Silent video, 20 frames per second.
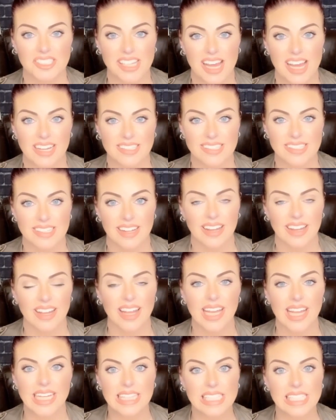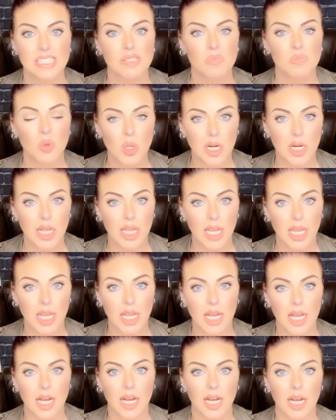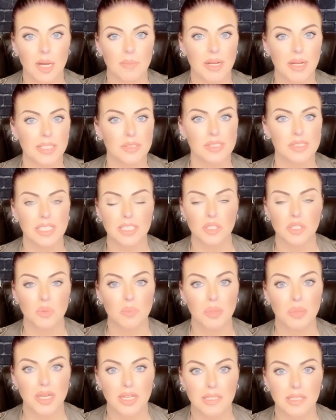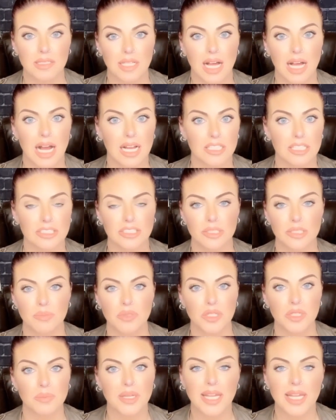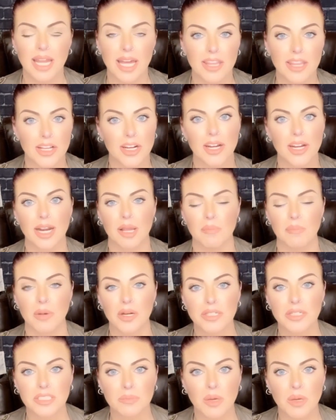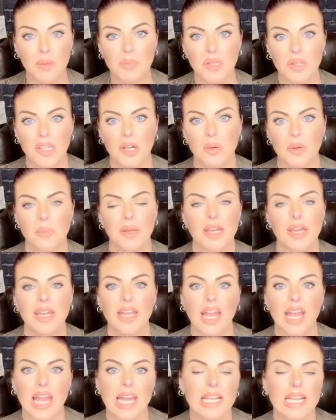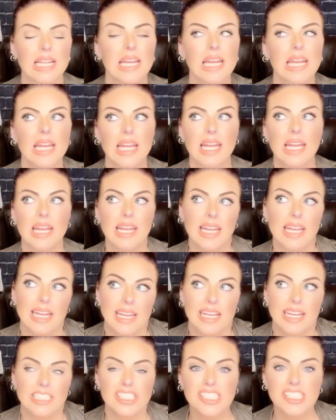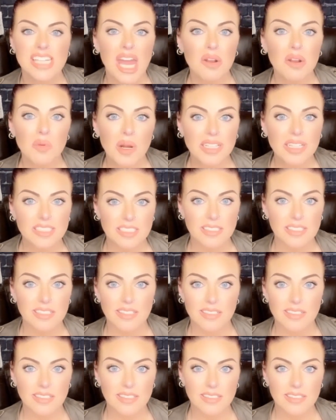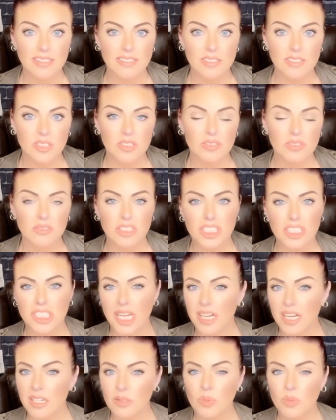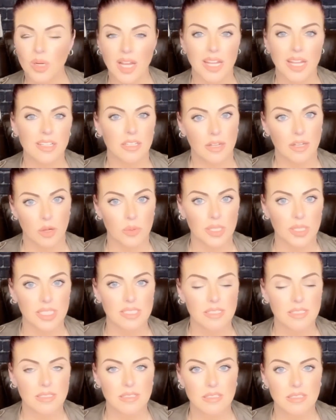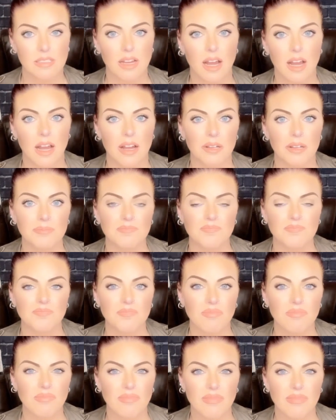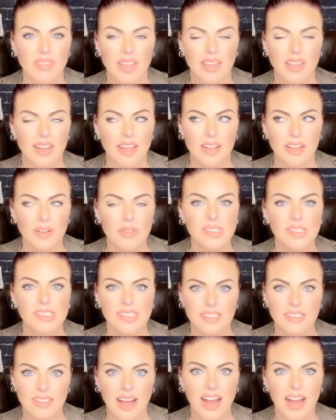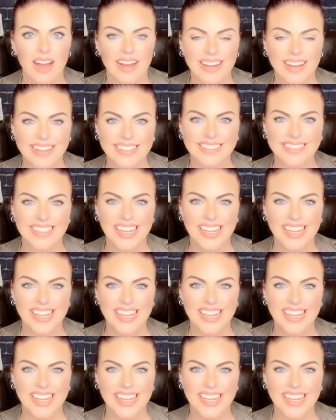last night and this morning. I used a little pic collage to put them together and I marked them up a little bit and just kind of wanted to share what I noticed. And I noticed a lot.